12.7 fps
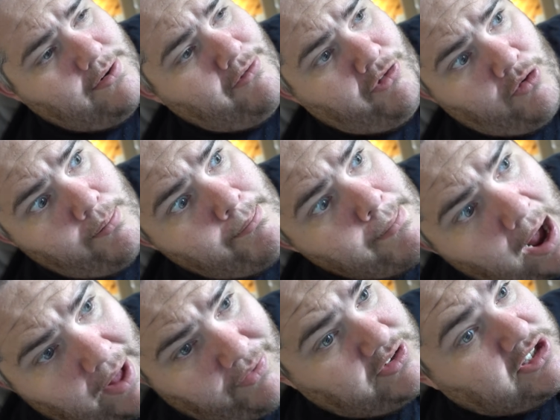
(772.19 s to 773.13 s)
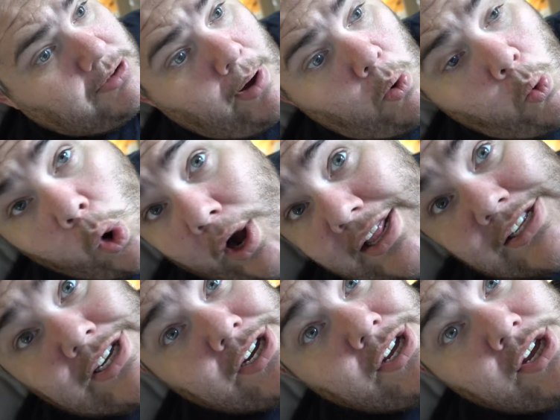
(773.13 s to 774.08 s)
for months about wanting
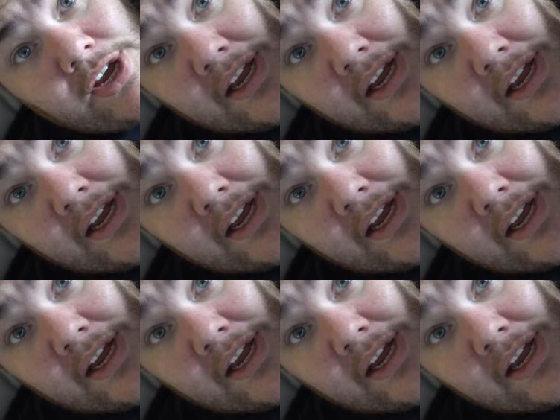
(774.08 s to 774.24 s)
to